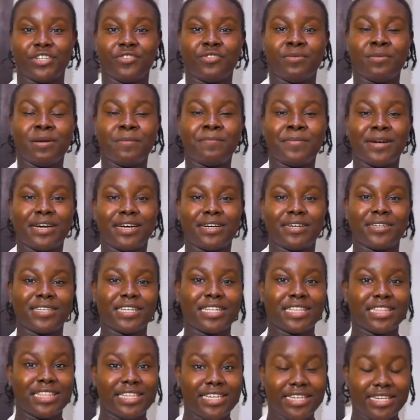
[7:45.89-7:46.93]
Remember,
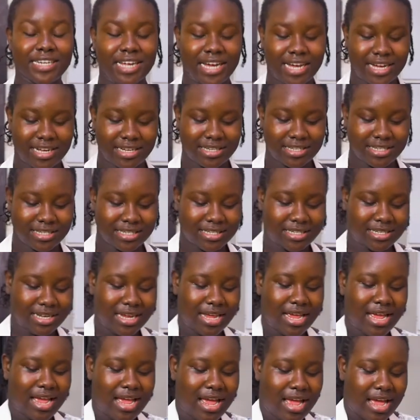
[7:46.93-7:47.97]
clean hands,
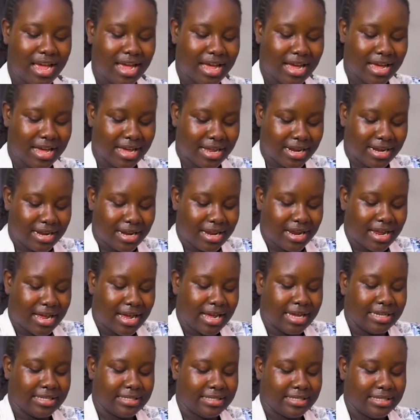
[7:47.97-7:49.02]
and
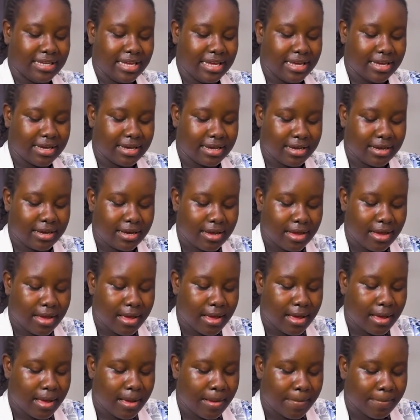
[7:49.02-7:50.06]
I take
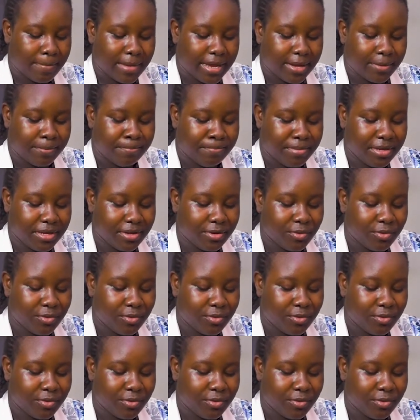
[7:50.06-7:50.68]
my big